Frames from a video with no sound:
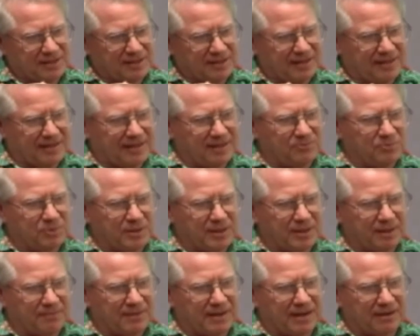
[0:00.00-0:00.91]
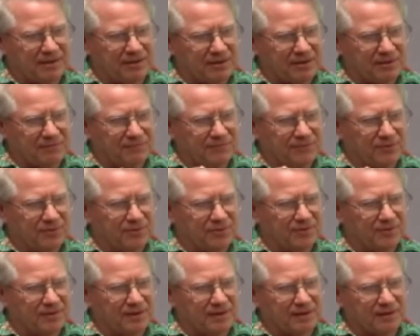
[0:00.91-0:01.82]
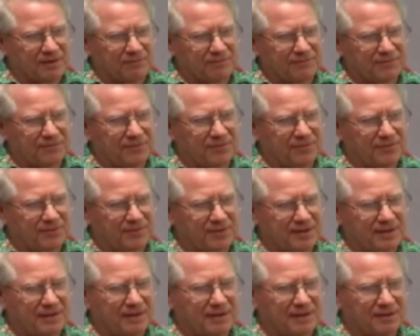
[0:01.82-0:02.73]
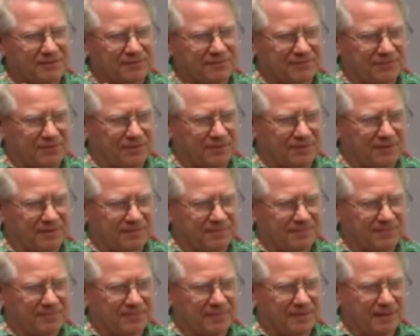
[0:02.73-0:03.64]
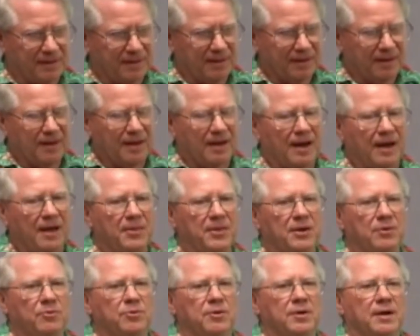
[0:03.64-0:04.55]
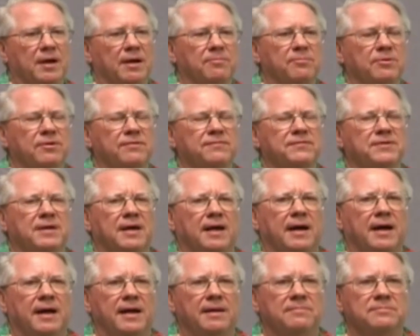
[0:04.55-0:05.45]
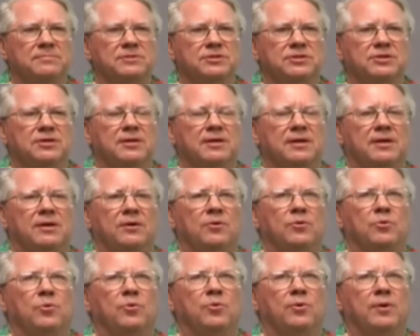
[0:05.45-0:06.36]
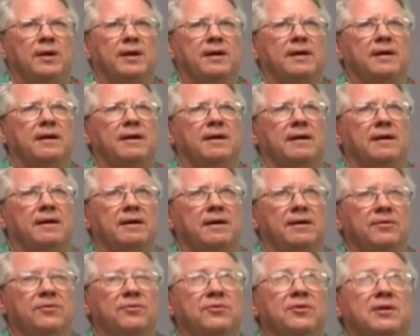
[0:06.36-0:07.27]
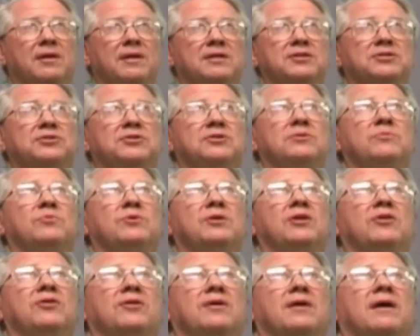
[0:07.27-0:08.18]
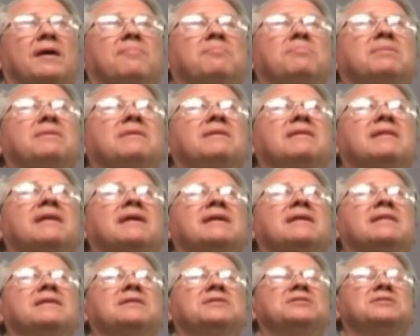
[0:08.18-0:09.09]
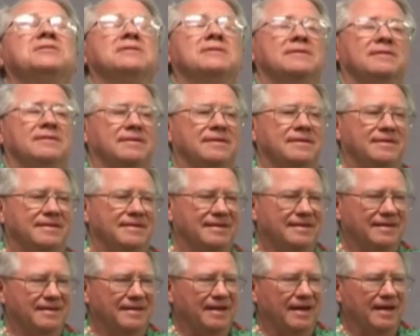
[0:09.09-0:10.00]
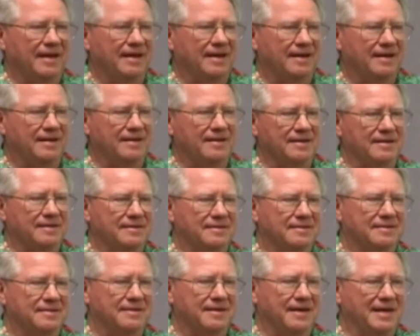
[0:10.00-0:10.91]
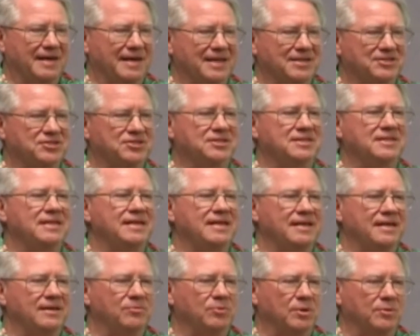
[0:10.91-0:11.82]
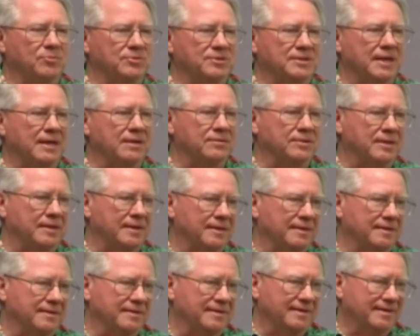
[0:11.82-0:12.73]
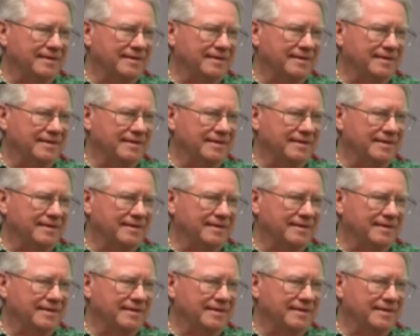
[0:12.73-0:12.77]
little head would come out a little further and a little further and a little further. And there were a number of times where the lizard would look up like this and I guess see what was out there.